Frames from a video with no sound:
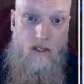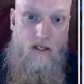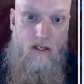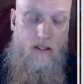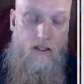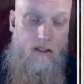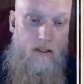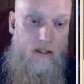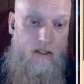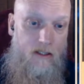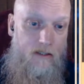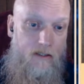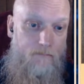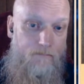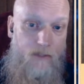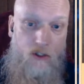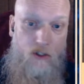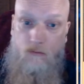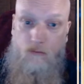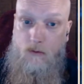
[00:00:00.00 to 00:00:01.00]

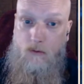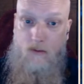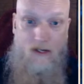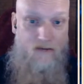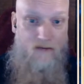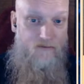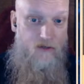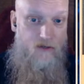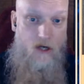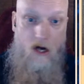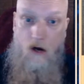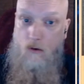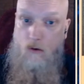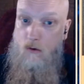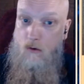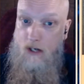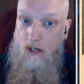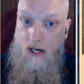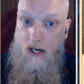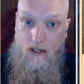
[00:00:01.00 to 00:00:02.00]
because we will have
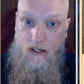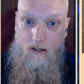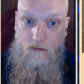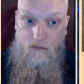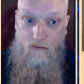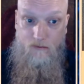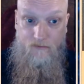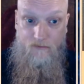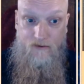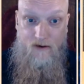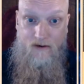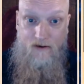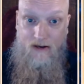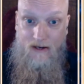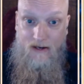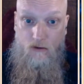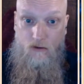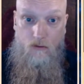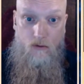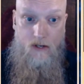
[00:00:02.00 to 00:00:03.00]
very
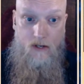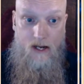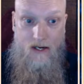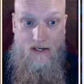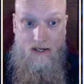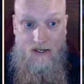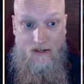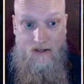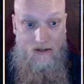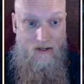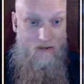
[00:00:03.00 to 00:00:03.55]
little organic,